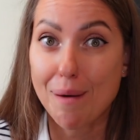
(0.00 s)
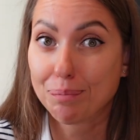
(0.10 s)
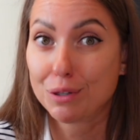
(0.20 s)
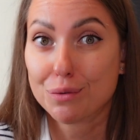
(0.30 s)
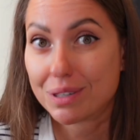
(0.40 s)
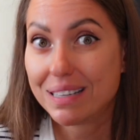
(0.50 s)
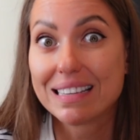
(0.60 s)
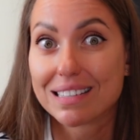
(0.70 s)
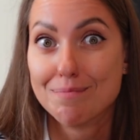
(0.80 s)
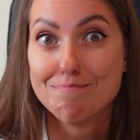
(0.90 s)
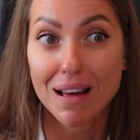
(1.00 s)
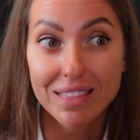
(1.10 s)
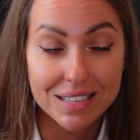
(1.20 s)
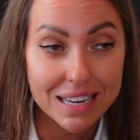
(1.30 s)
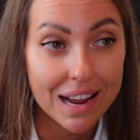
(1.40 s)
up to six
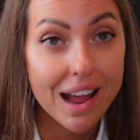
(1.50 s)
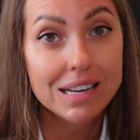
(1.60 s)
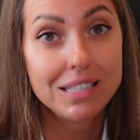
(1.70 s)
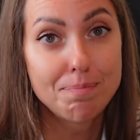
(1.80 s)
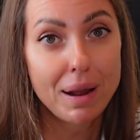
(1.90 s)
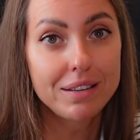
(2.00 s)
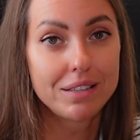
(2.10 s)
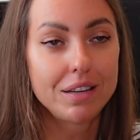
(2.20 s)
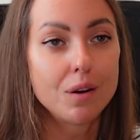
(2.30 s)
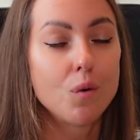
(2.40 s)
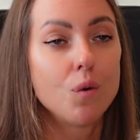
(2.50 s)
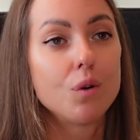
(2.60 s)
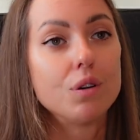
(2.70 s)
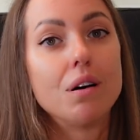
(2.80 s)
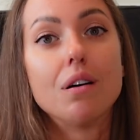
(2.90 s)
months, depending
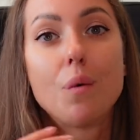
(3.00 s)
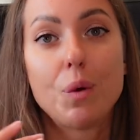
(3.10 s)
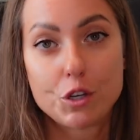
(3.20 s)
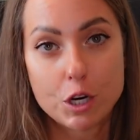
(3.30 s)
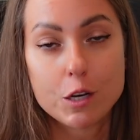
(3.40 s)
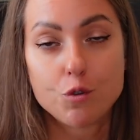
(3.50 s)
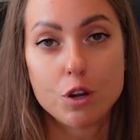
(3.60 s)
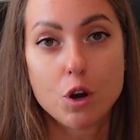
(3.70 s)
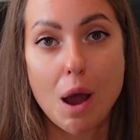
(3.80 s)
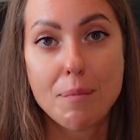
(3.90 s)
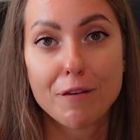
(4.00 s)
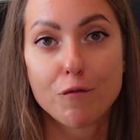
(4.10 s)
on uh, which country you're coming